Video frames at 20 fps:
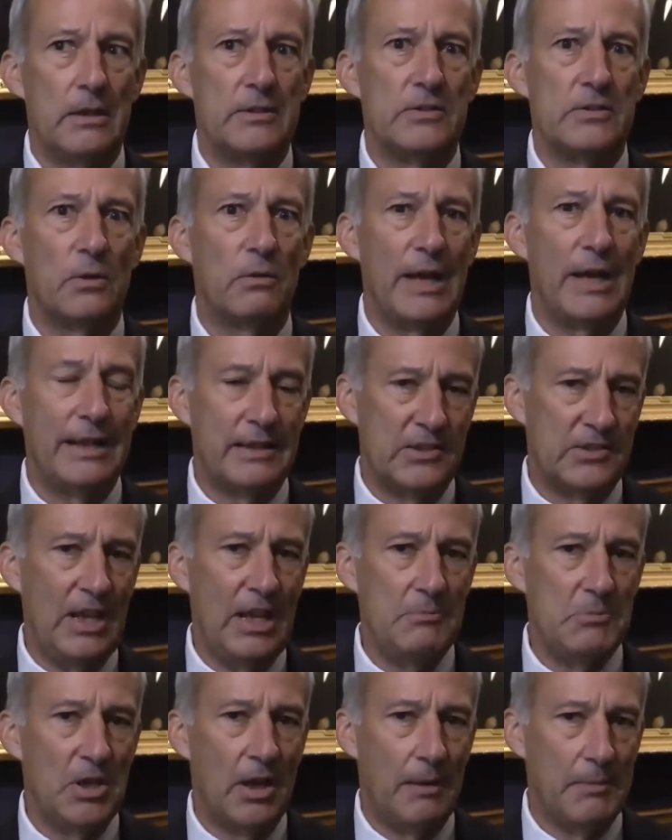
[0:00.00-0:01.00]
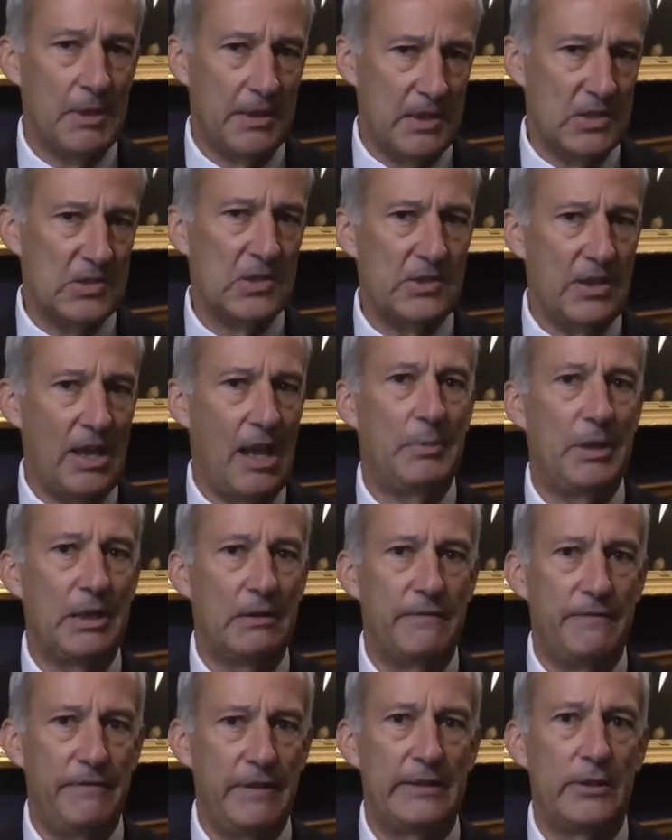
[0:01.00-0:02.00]
So at the same time that this is
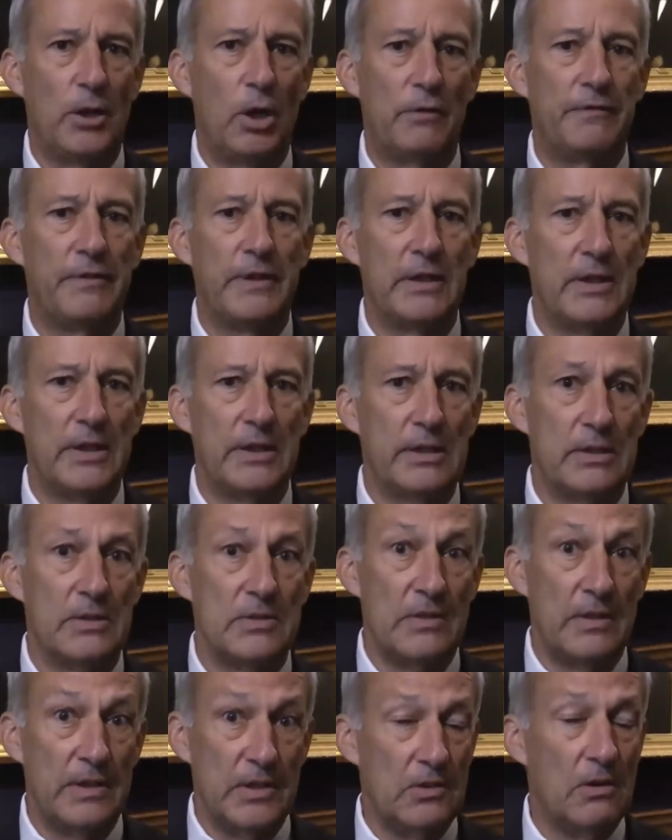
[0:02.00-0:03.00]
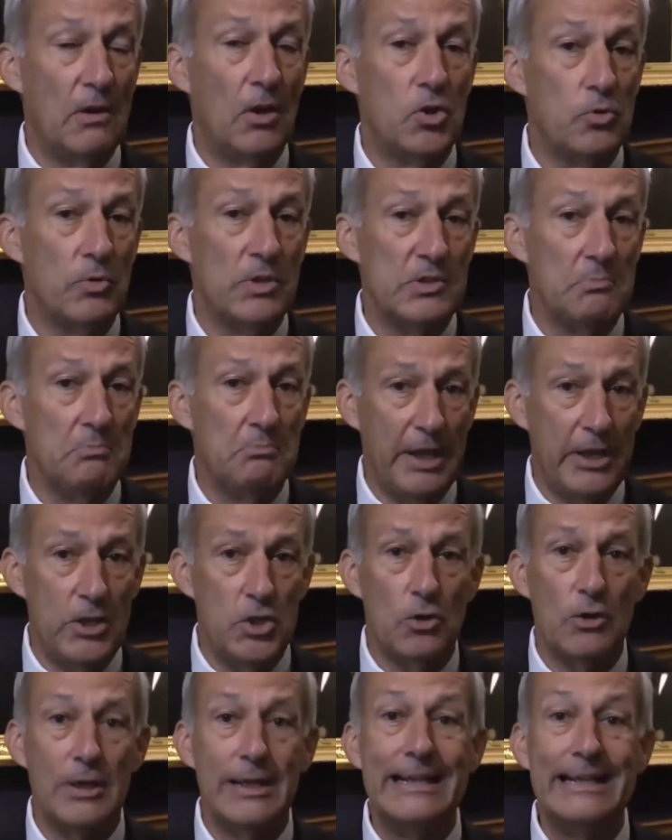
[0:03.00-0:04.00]
happening, Philadelphia is this country's
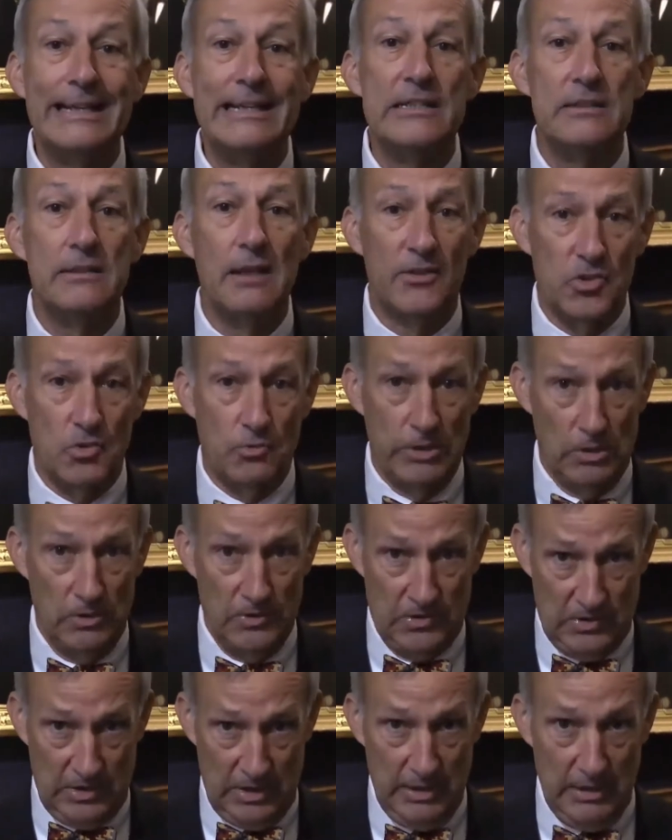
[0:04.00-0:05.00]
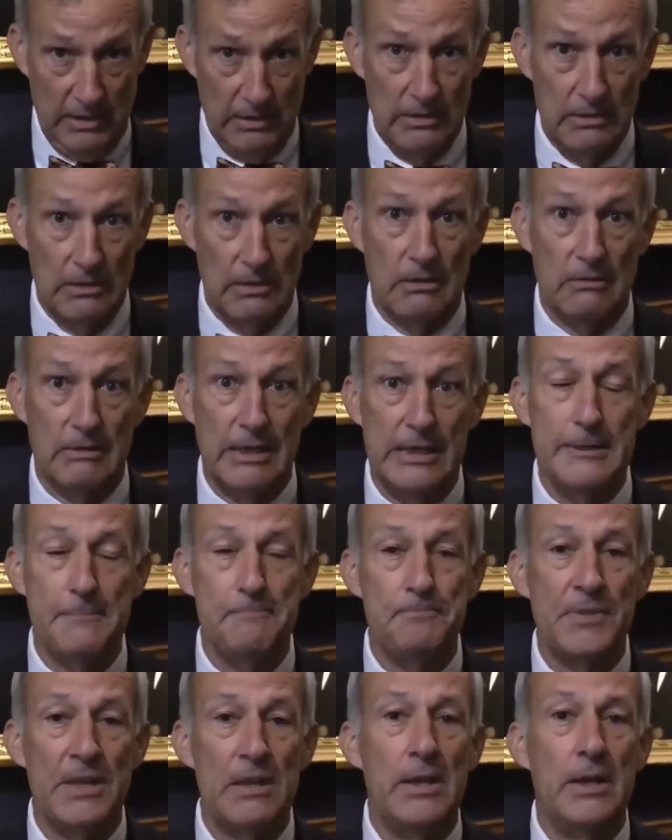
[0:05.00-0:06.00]
major industrial city, all right?
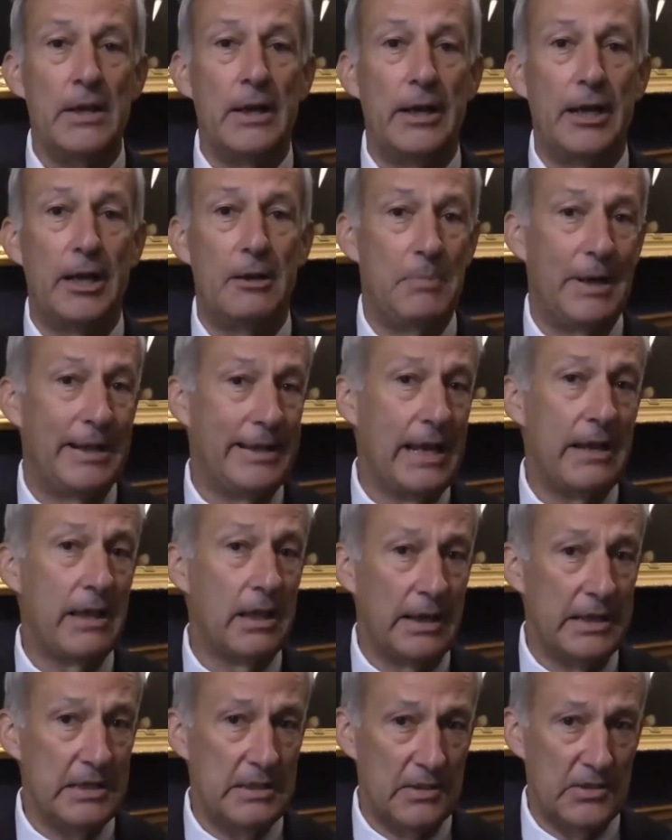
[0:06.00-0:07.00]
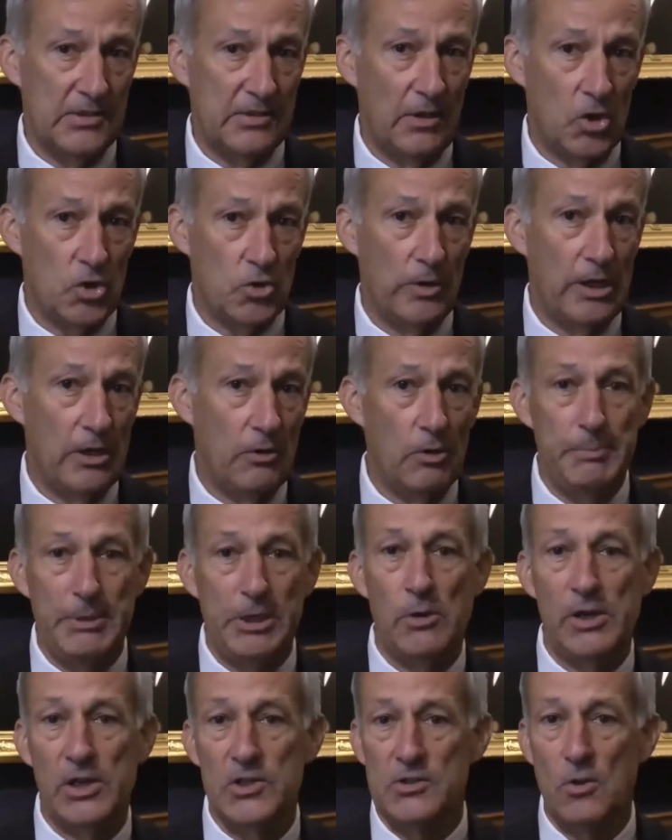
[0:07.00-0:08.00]
By the end of the 19th century, it would
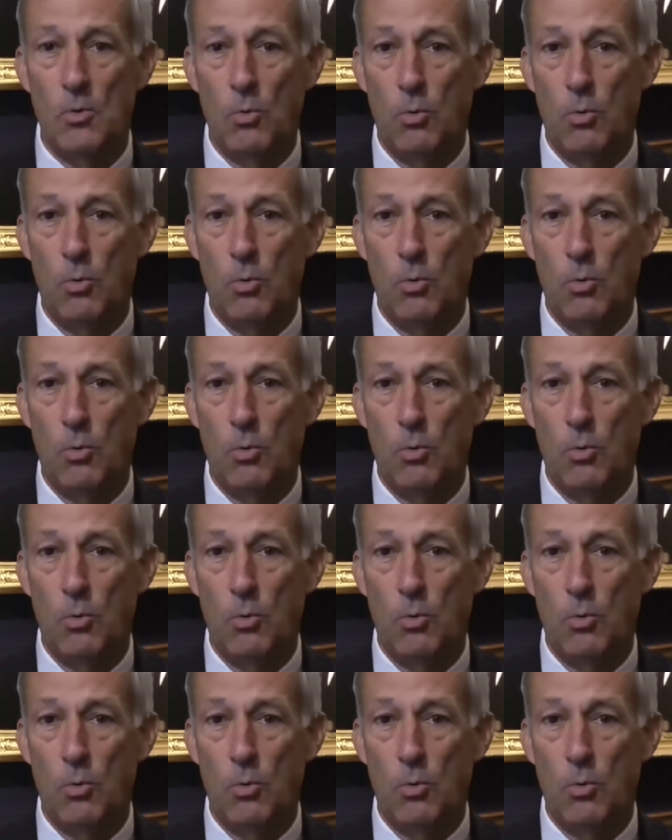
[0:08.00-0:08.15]
be known as